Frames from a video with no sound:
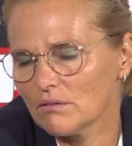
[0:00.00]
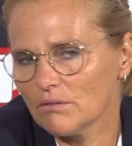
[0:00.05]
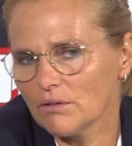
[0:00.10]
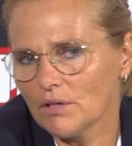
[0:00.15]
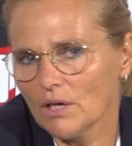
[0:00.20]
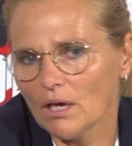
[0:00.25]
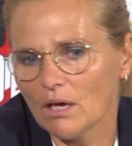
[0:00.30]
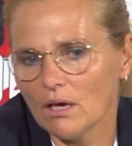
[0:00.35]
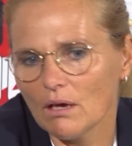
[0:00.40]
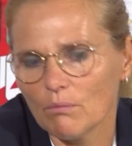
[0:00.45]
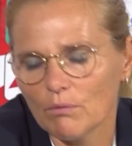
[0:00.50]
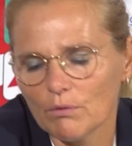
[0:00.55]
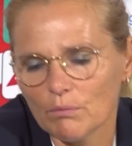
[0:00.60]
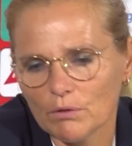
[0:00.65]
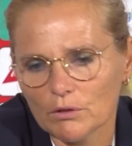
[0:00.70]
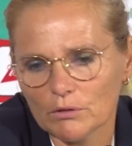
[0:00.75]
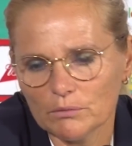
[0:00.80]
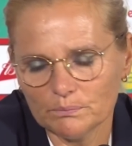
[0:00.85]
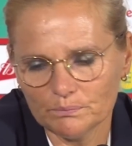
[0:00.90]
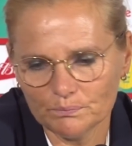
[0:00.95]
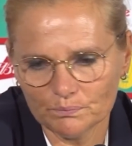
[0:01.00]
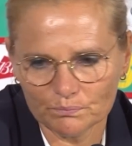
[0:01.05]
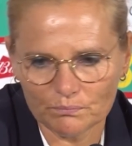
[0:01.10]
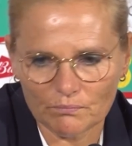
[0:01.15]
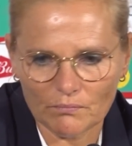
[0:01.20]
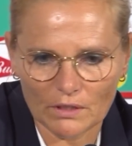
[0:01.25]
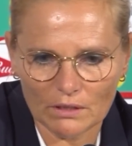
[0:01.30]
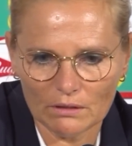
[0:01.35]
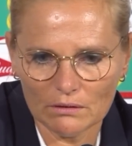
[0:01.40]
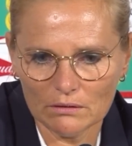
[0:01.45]
Yeah, we will.
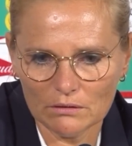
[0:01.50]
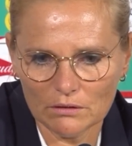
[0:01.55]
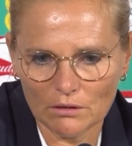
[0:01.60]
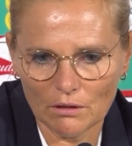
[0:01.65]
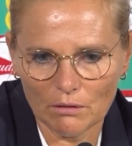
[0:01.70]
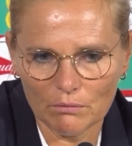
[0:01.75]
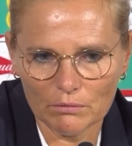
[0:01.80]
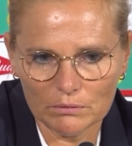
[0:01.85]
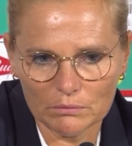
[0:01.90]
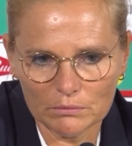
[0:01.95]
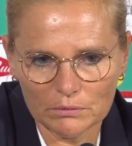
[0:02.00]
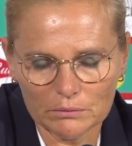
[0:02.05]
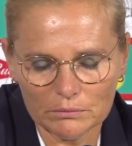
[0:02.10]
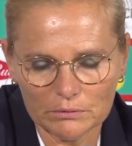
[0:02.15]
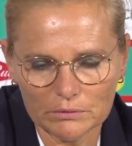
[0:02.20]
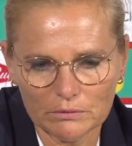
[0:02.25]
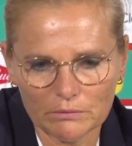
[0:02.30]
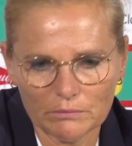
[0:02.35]
you know,